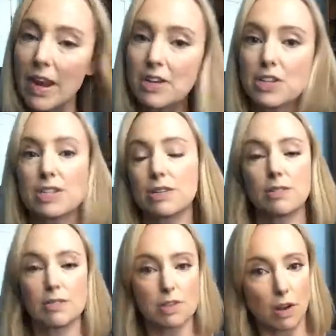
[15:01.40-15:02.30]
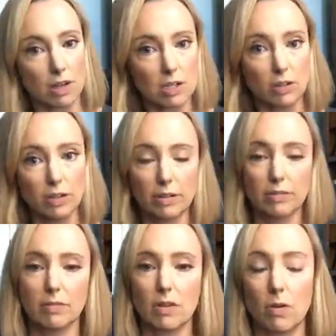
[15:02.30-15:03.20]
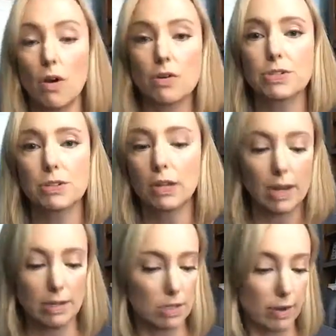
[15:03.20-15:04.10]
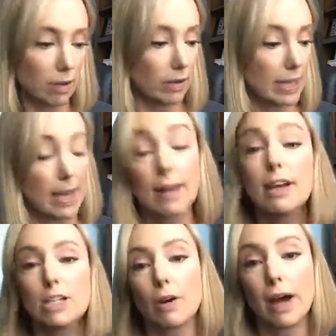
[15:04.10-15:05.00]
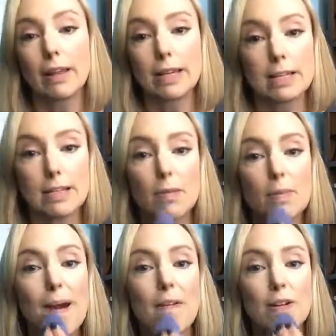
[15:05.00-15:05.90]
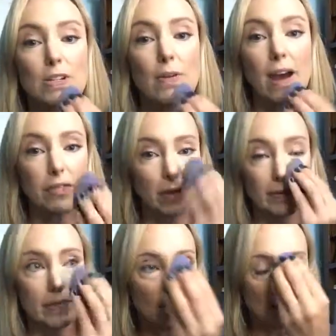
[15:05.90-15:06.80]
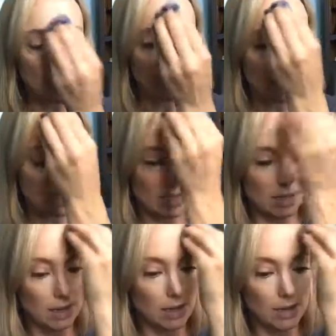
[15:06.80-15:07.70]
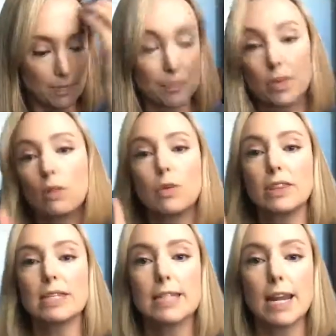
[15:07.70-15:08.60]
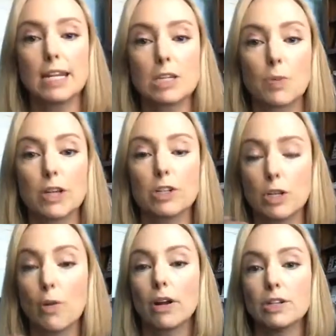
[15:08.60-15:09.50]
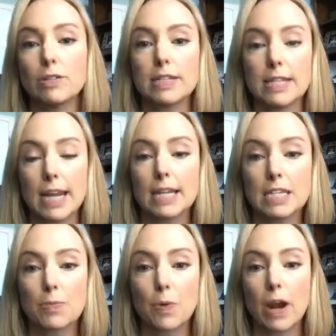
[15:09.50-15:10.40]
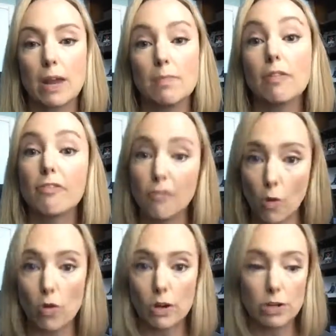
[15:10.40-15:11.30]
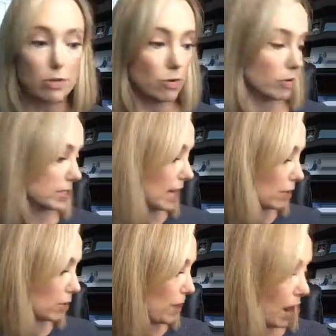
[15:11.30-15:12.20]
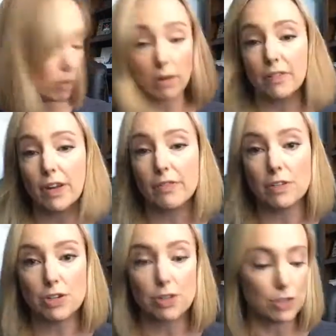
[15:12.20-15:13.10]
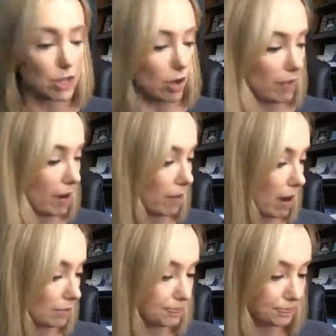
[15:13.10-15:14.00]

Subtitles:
then I just start to look gross, and so I don't like that. So I like to set with powder. So after I've set everything with the setting spray, so you want to do the setting spray before you set it with powder if you choose to go that route.